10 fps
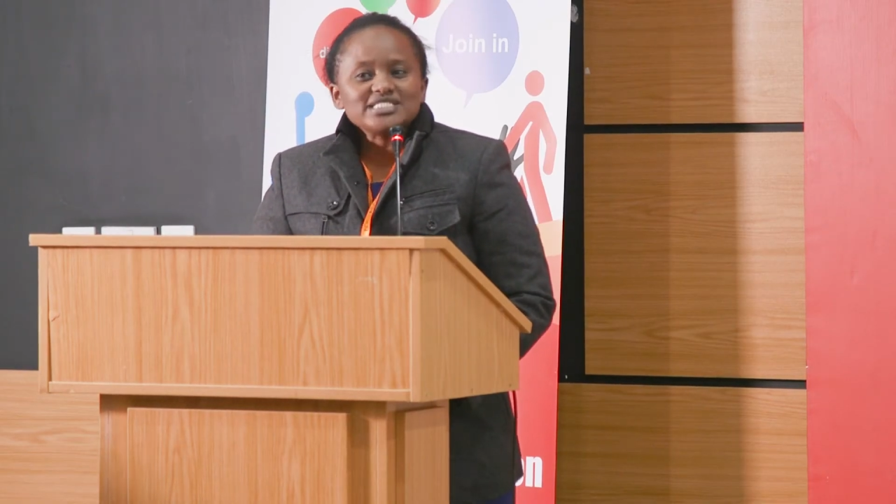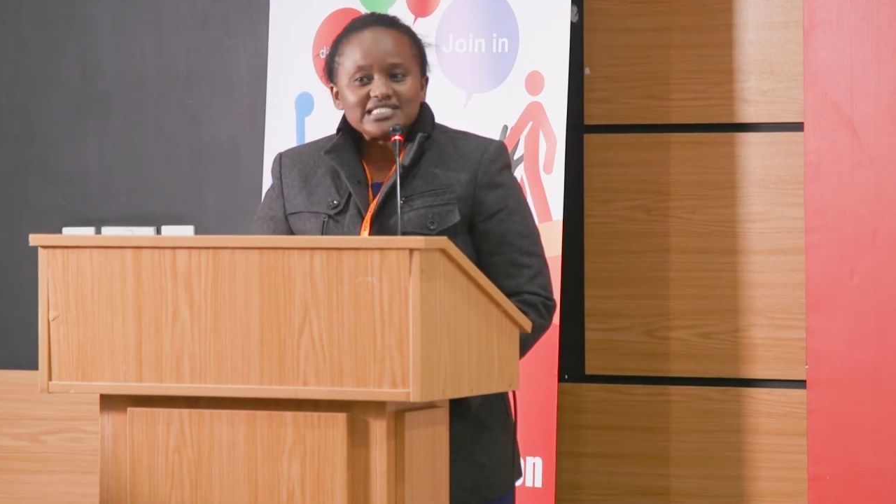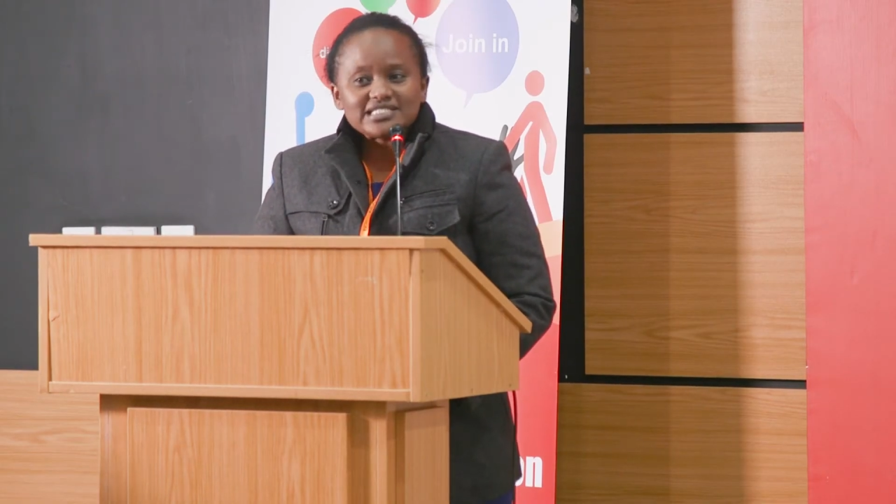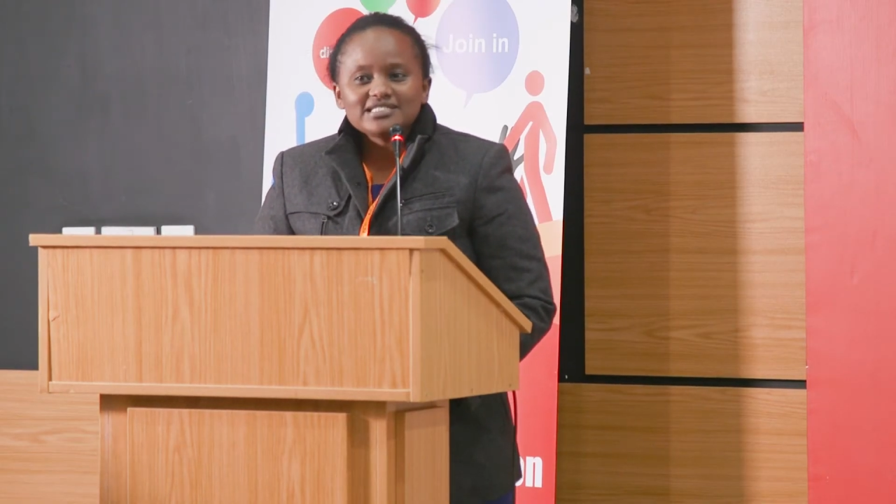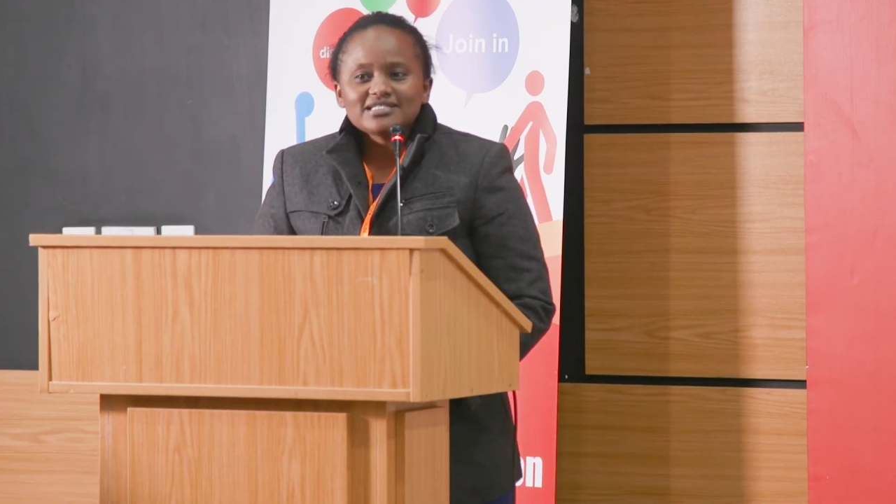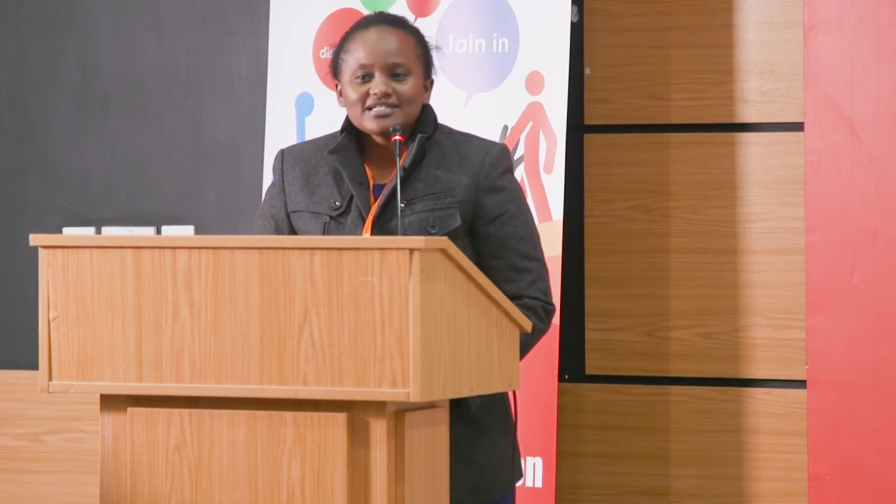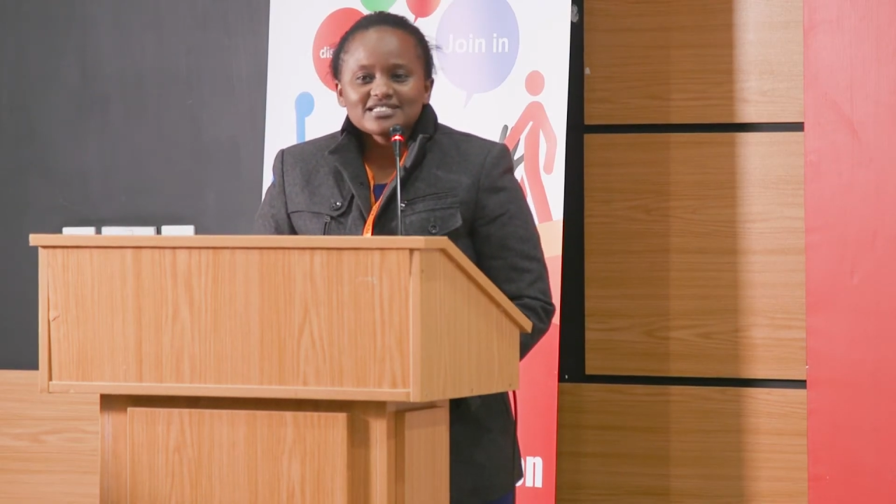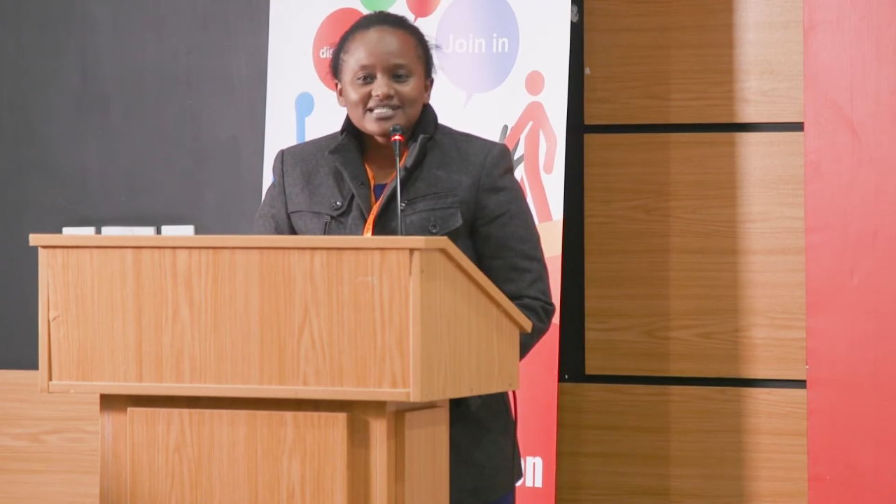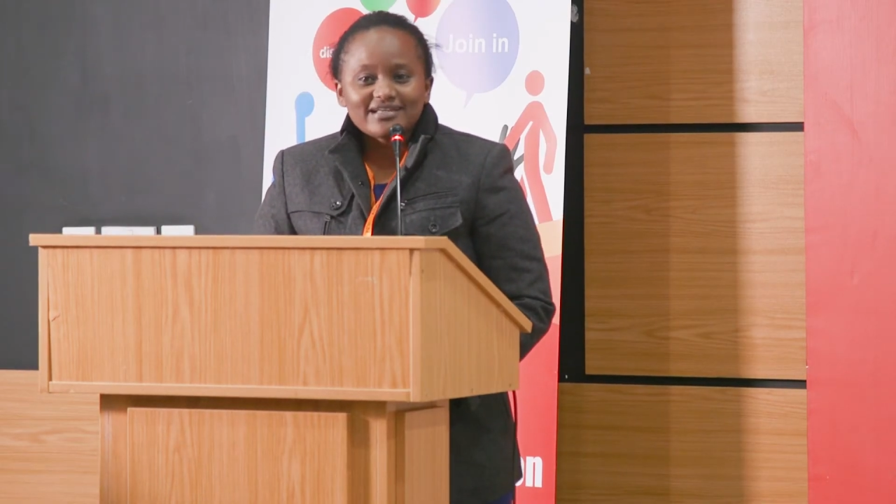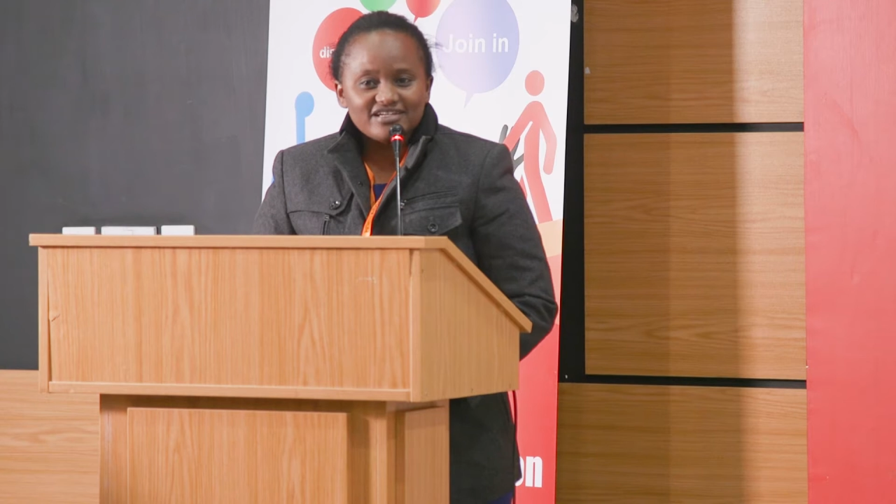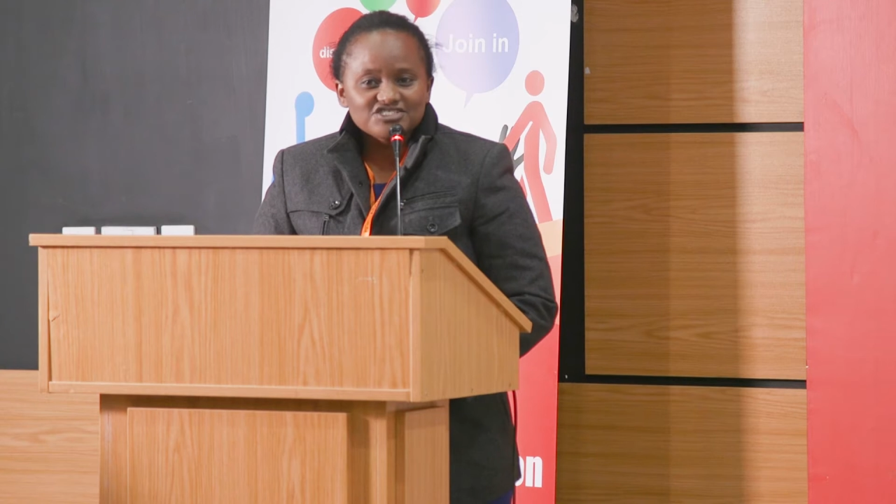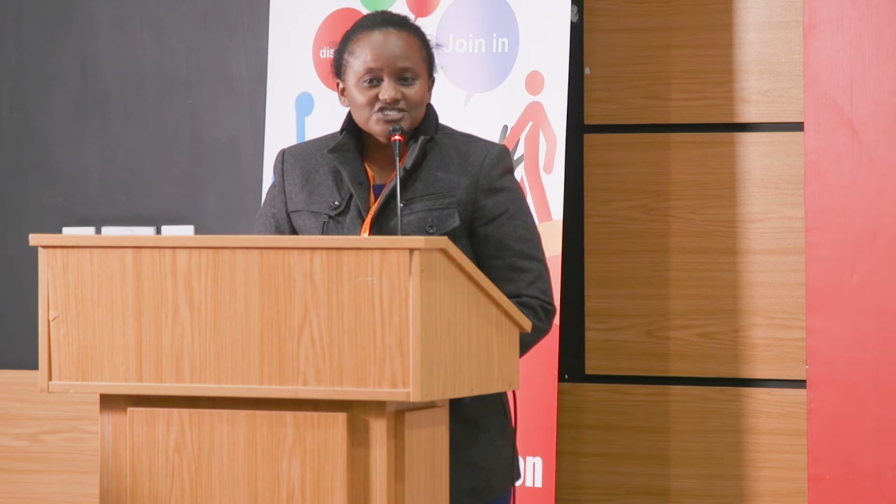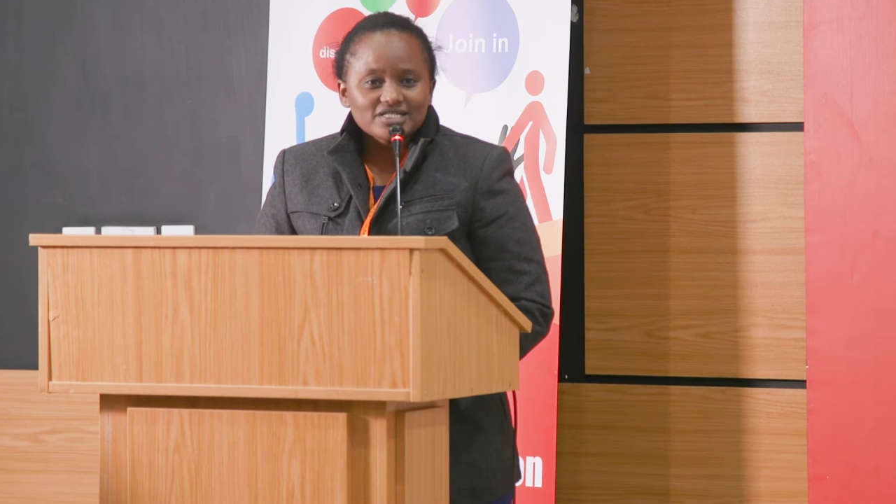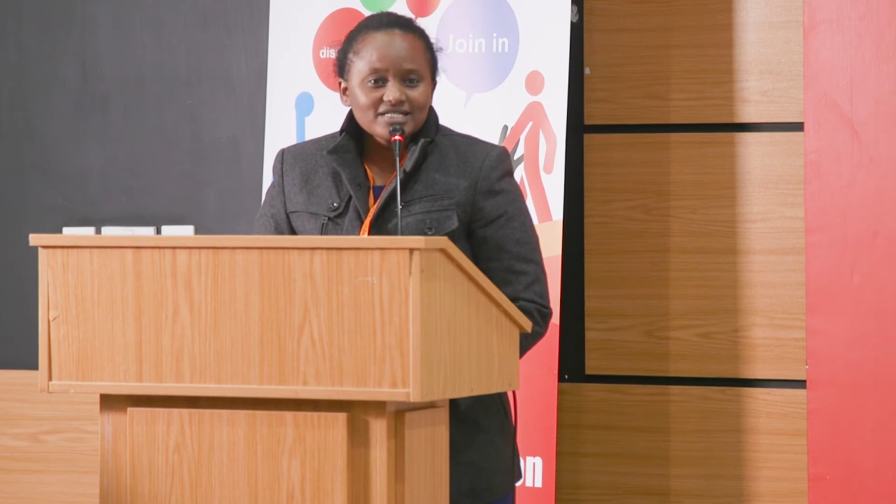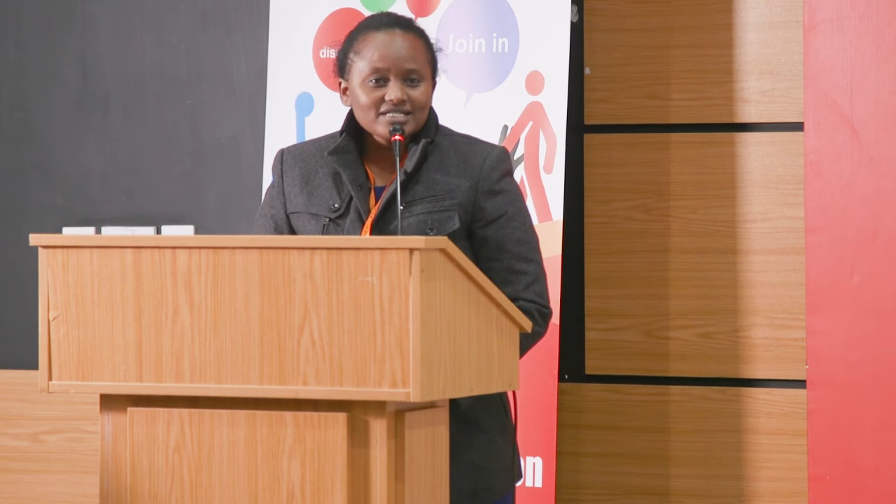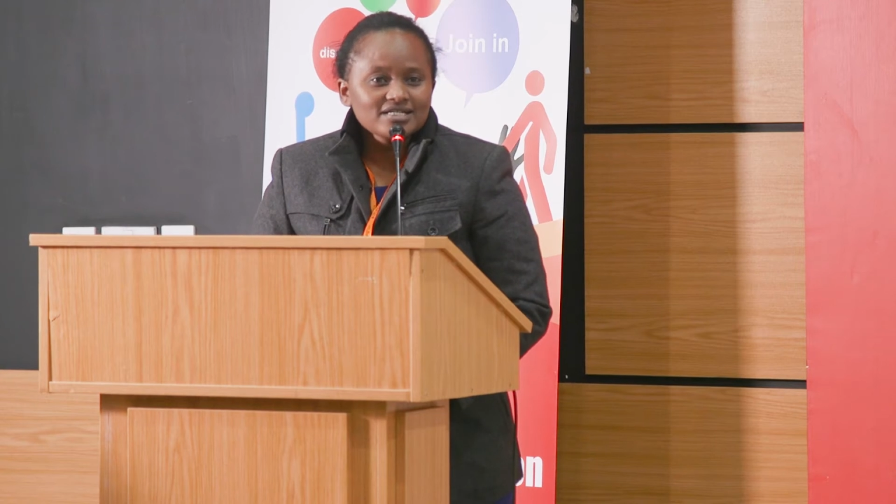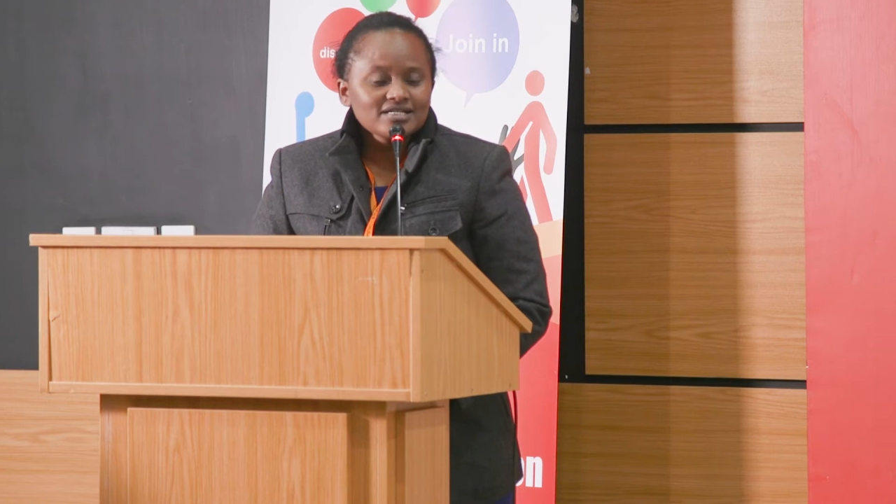did as a nation